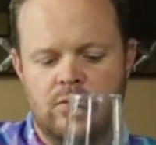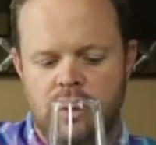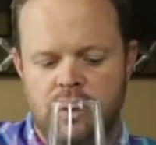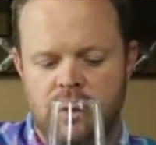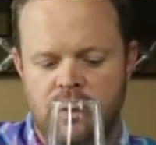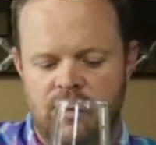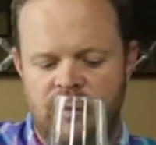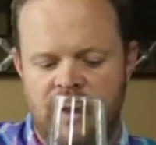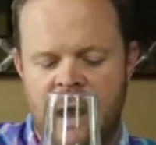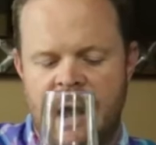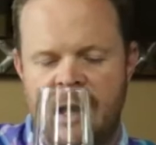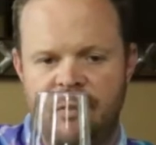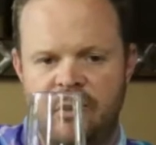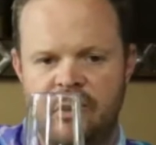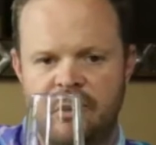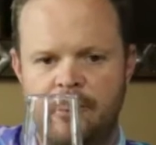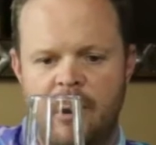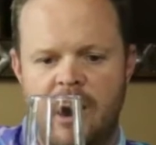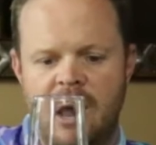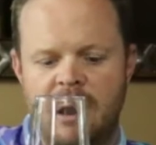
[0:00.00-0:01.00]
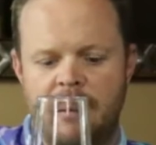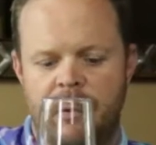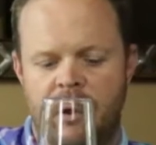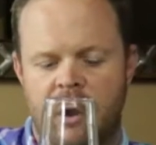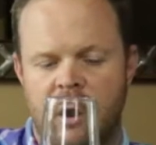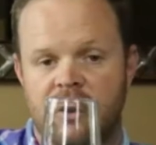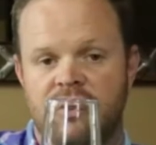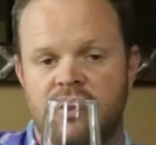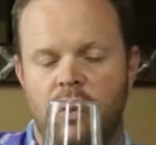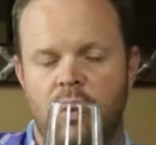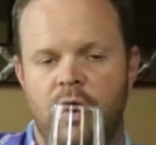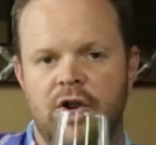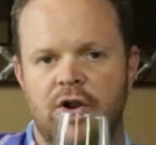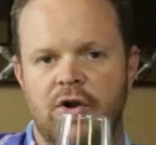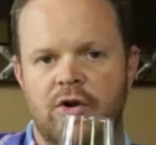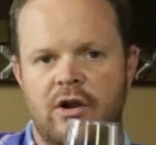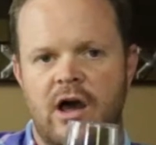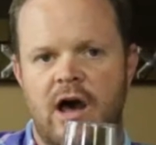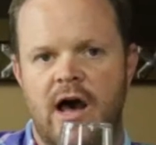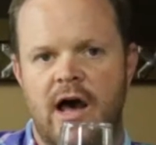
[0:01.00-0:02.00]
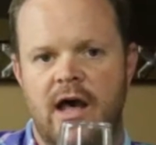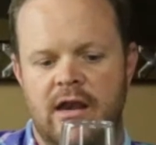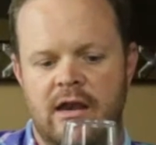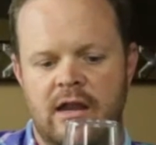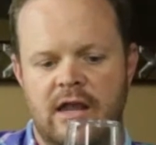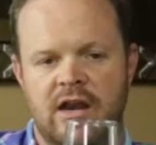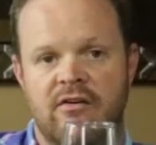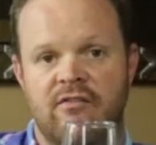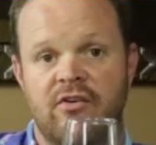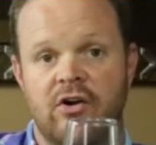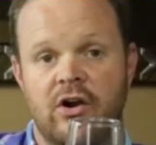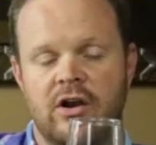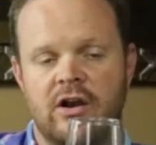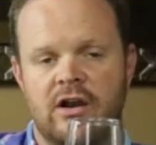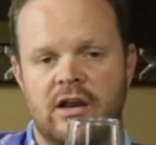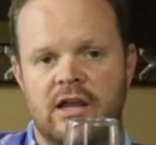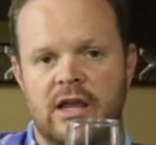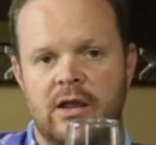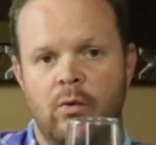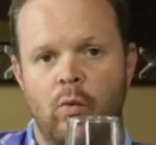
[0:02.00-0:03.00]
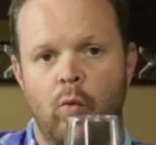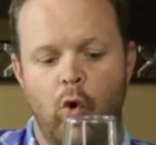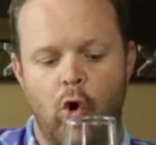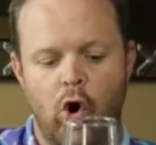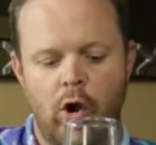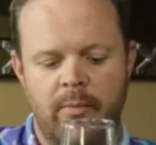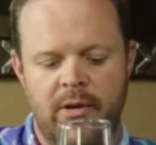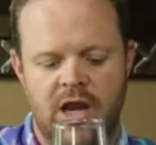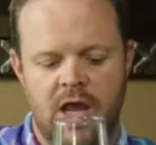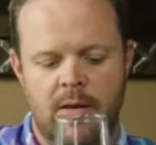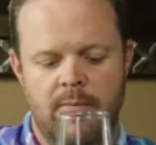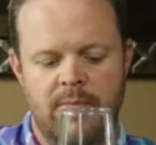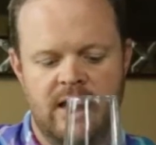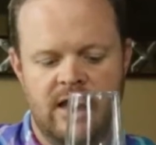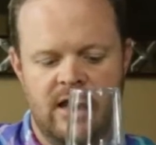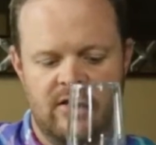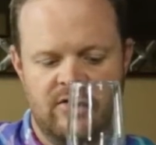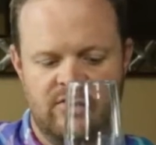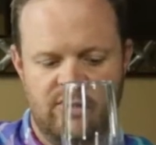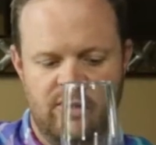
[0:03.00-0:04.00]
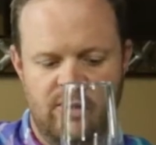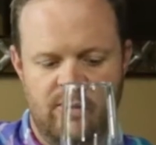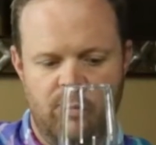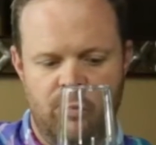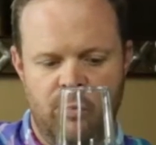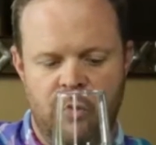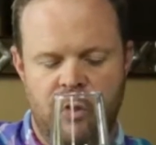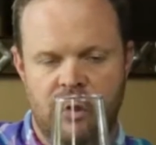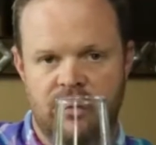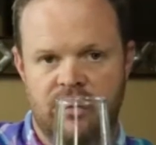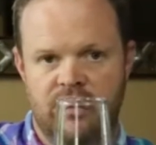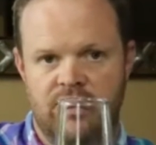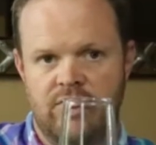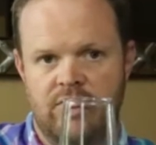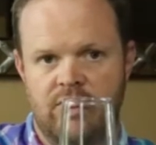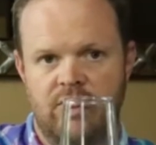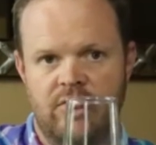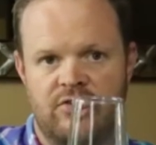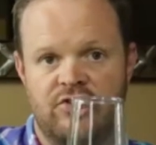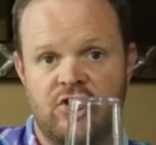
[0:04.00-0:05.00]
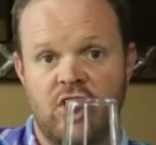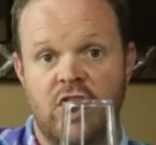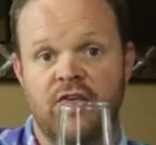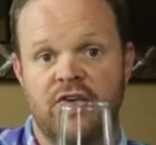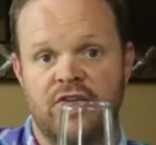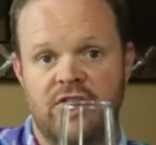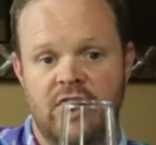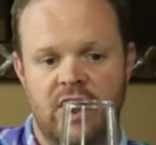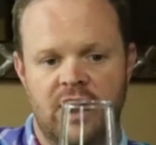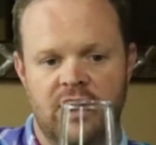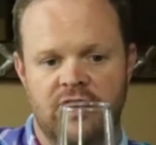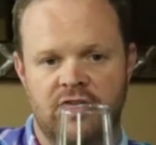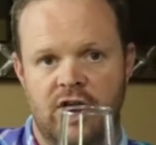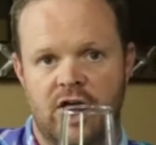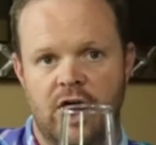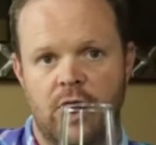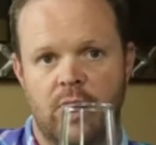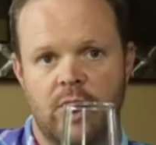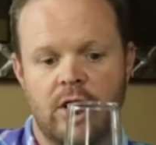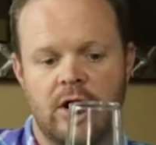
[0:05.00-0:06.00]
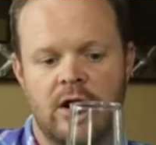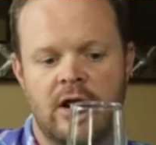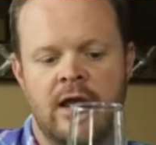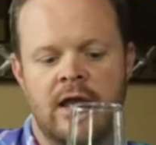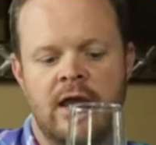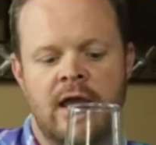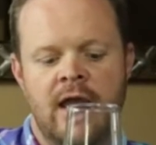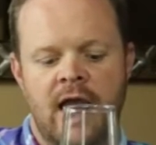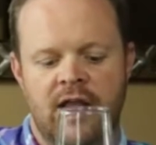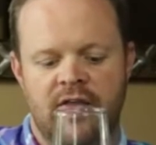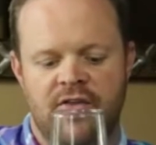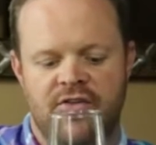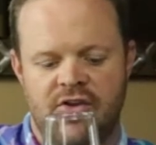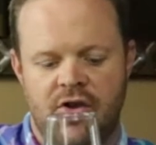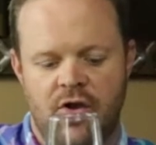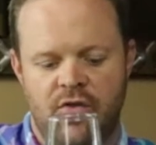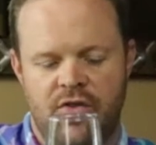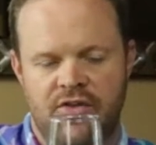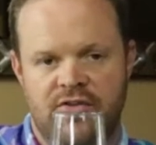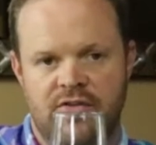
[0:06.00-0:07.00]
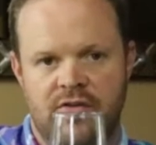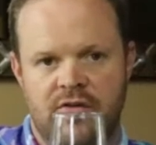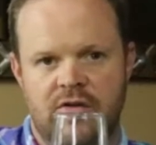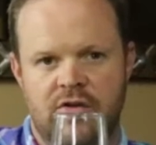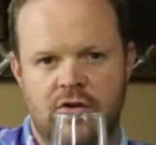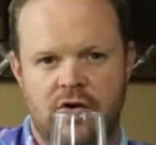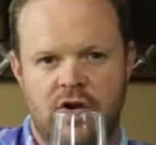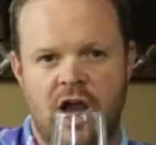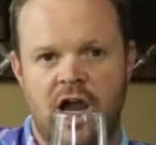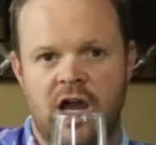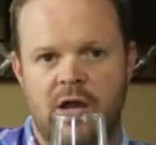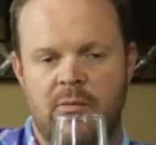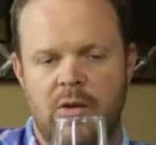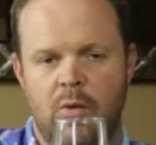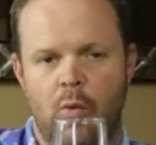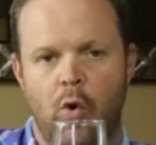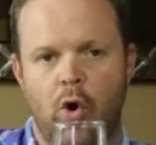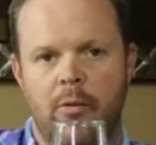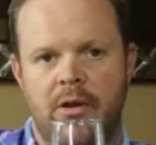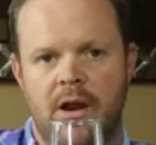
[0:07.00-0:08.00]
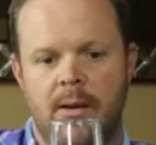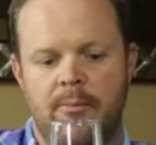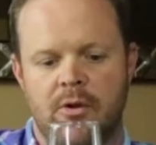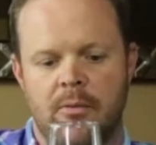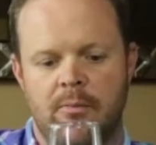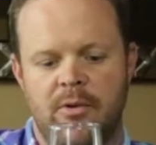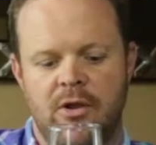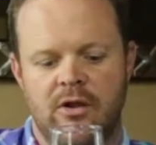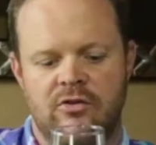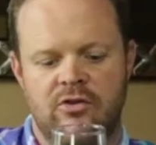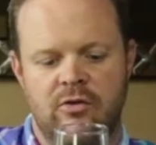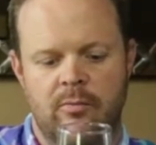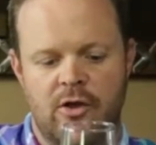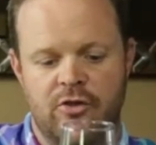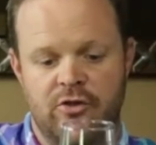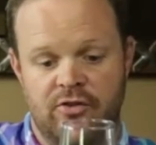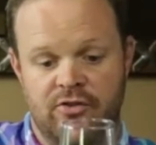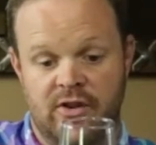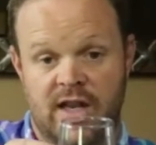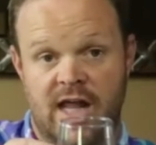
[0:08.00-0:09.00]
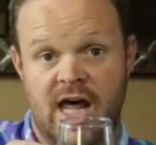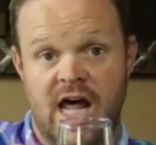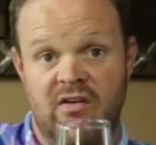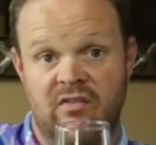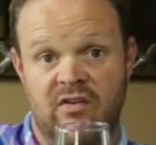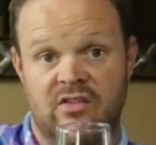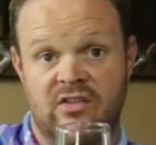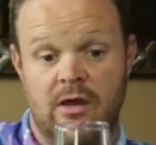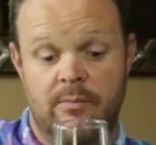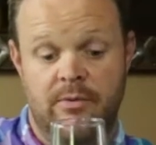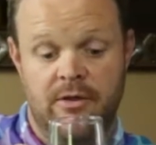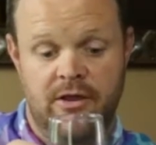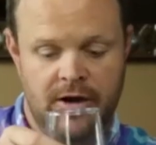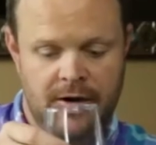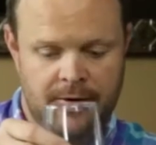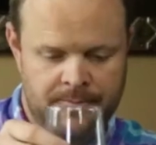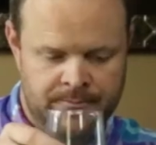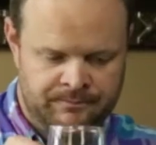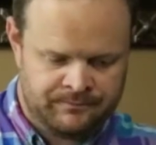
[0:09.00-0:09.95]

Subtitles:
you've got this bottom part so where you're not inadvertently warming it, because the surface area is lower, and so you're not going to be warming up your beer too much because a lot of it's up here.